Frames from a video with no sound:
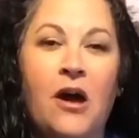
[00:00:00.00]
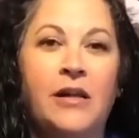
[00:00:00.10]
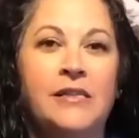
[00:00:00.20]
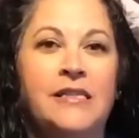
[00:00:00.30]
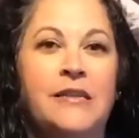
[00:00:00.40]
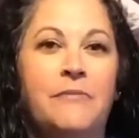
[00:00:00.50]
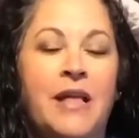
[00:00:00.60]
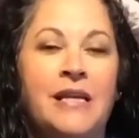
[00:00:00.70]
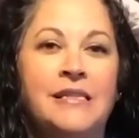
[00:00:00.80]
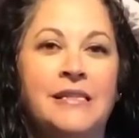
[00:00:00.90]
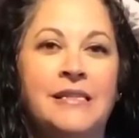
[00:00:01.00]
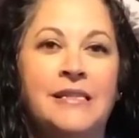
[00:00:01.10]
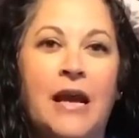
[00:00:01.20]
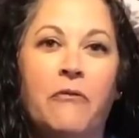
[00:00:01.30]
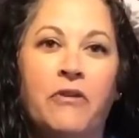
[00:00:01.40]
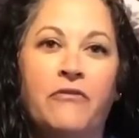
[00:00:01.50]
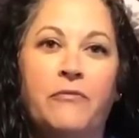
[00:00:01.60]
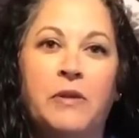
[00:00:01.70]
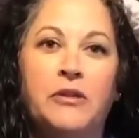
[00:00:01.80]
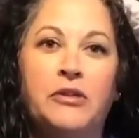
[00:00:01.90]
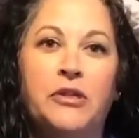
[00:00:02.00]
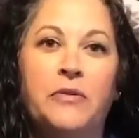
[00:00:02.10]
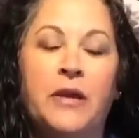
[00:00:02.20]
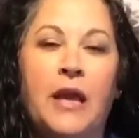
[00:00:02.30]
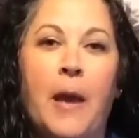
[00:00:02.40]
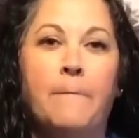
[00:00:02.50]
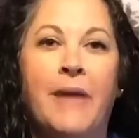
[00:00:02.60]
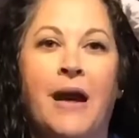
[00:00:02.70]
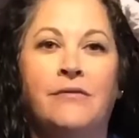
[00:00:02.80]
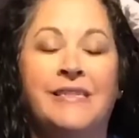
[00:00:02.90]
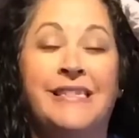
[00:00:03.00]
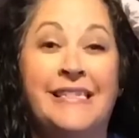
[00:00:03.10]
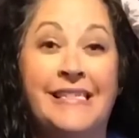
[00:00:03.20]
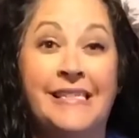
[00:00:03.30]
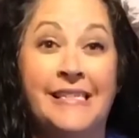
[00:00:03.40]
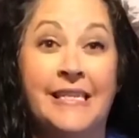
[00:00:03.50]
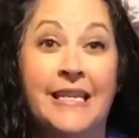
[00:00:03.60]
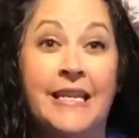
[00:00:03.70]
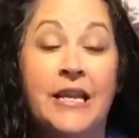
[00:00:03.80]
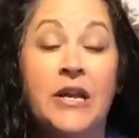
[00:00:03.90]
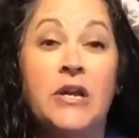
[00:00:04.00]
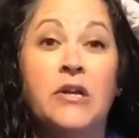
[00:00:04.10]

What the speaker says: on some lessons that we've been doing about density.